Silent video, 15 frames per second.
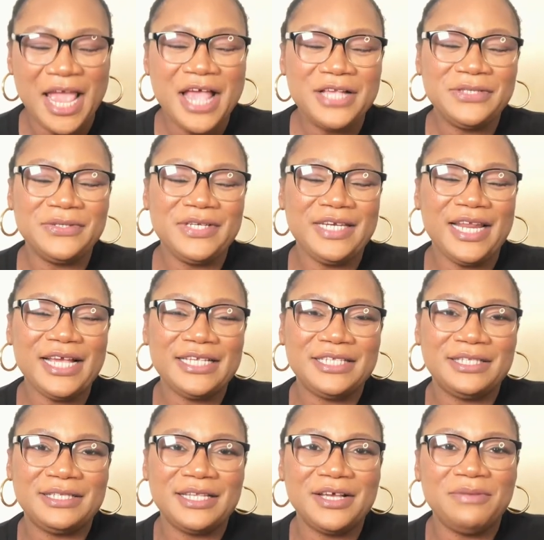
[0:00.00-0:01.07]
So the
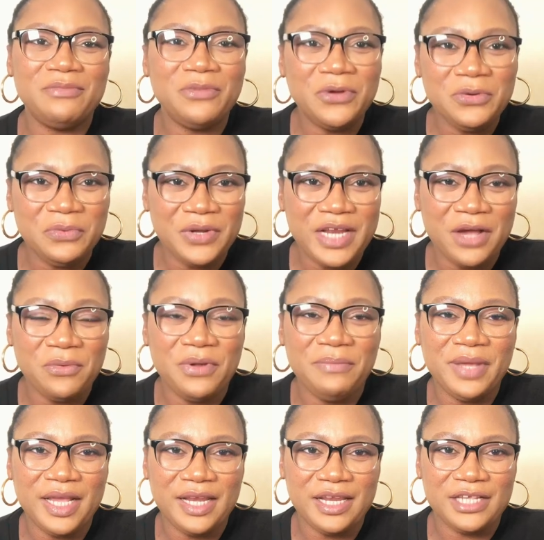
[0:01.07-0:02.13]
next runway that we're
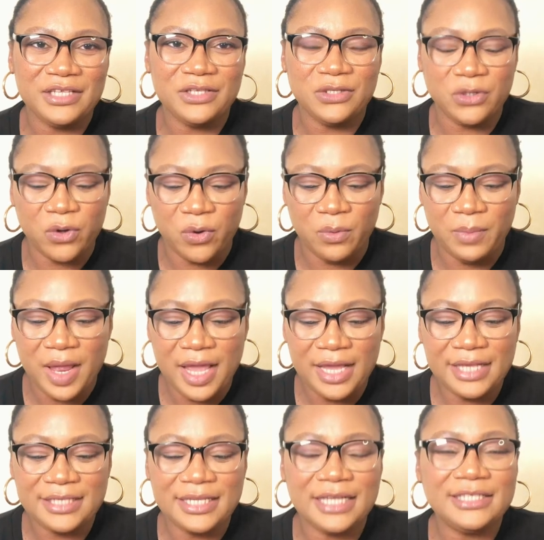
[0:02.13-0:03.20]
making a stop
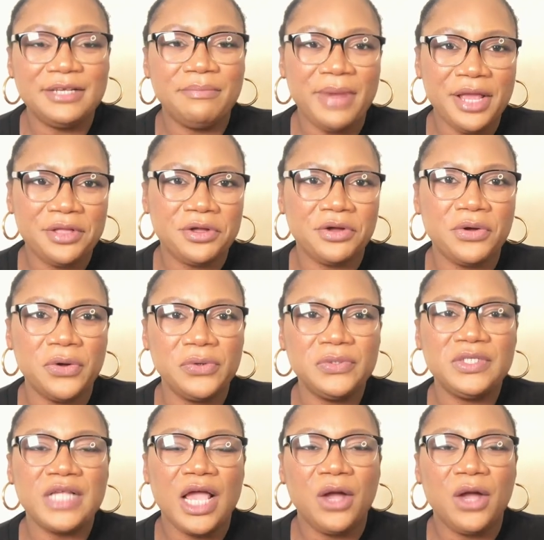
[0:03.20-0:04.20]
is at Michael Kors.